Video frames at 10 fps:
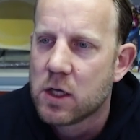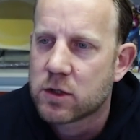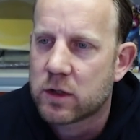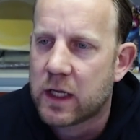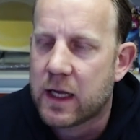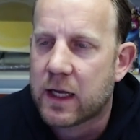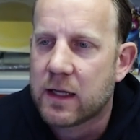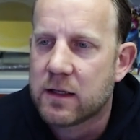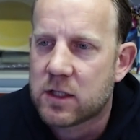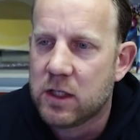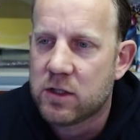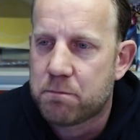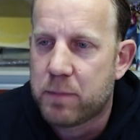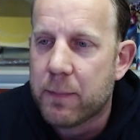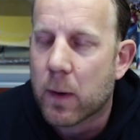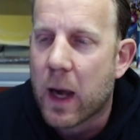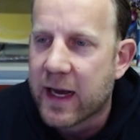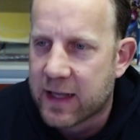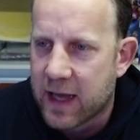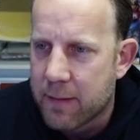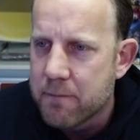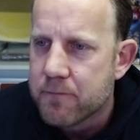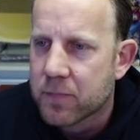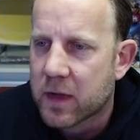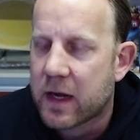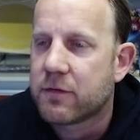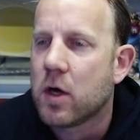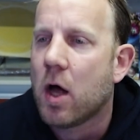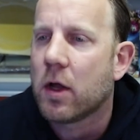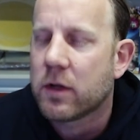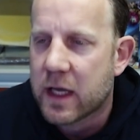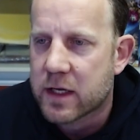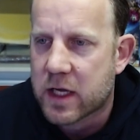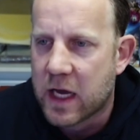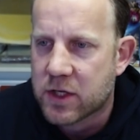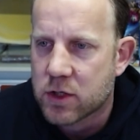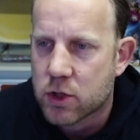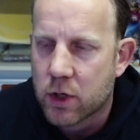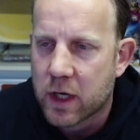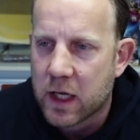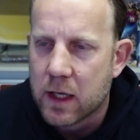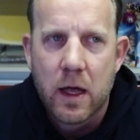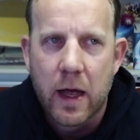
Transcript: so that they can see people like them that have gone on the education journey